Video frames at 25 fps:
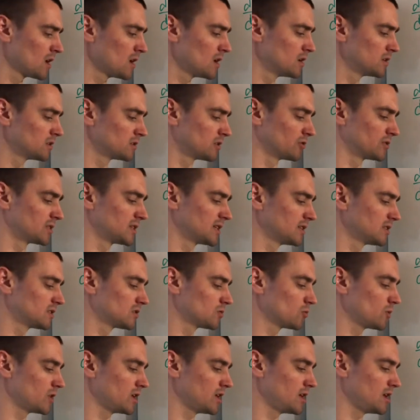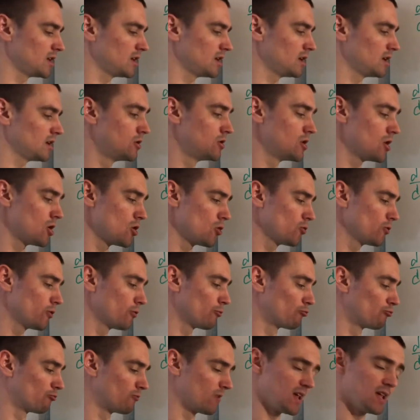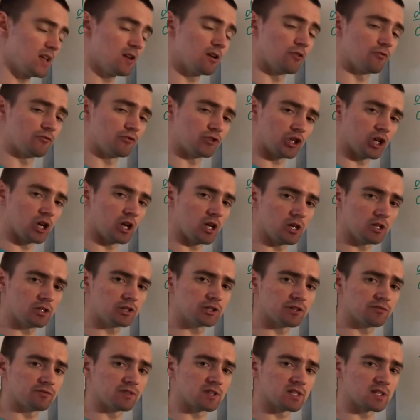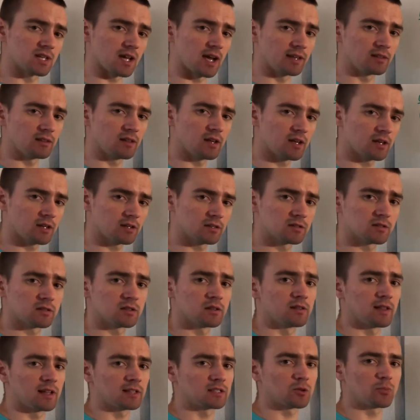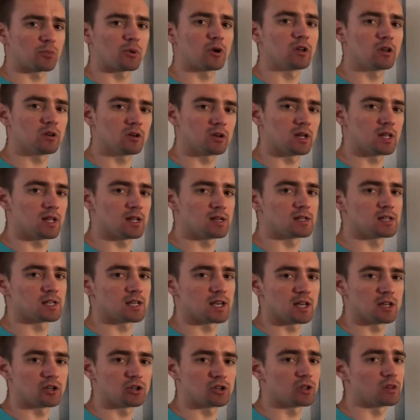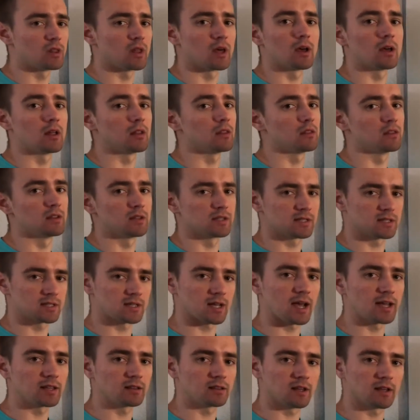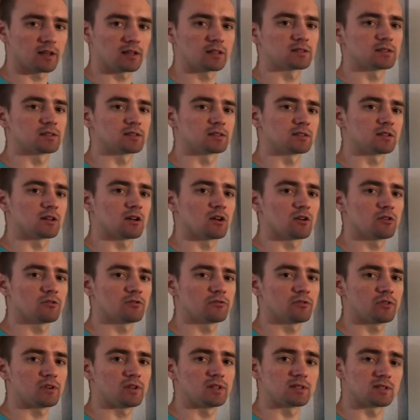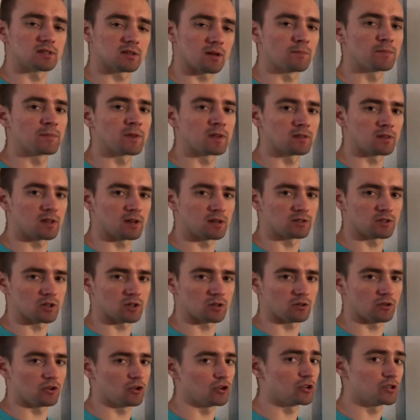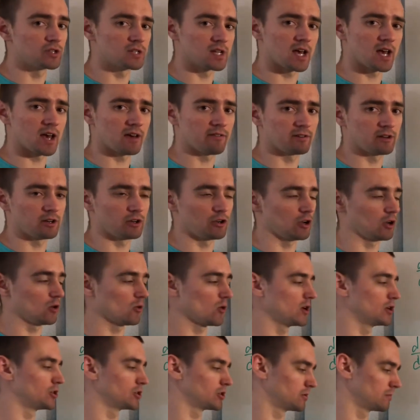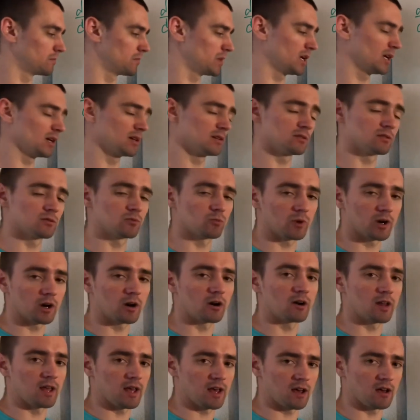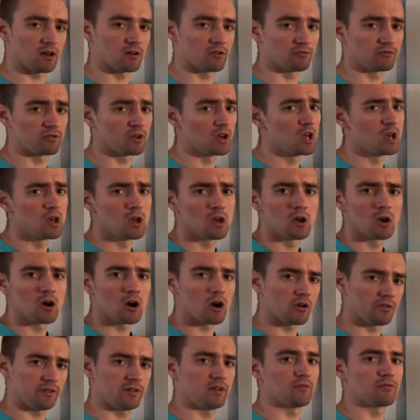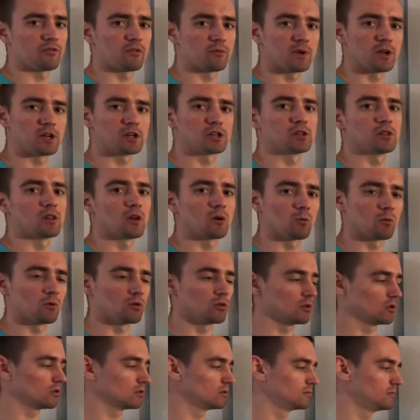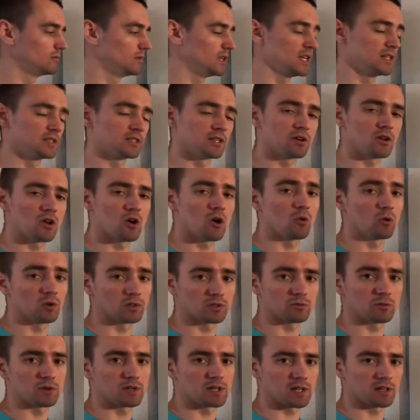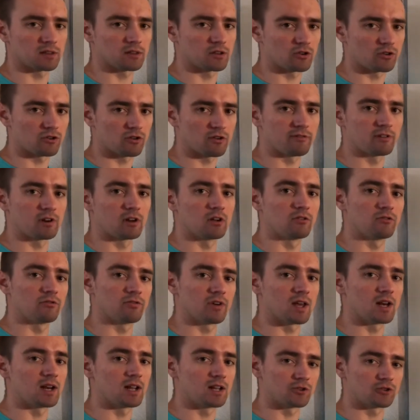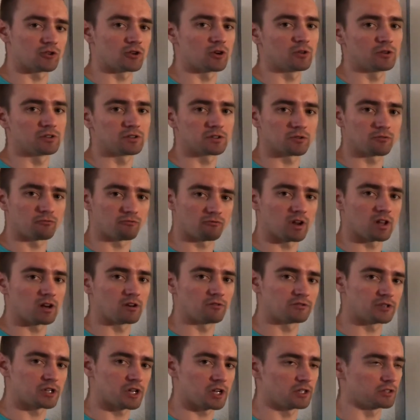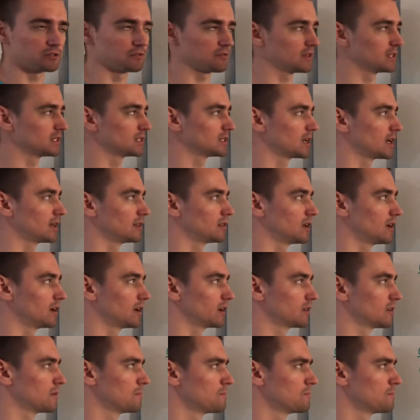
So since we know the rate of change of the side lengths, that's a pretty good indication that the side lengths itself is something that is good to have in your equation because we already have all the information that we'll need to know once we take the derivative and introduce the rate of change of the side length.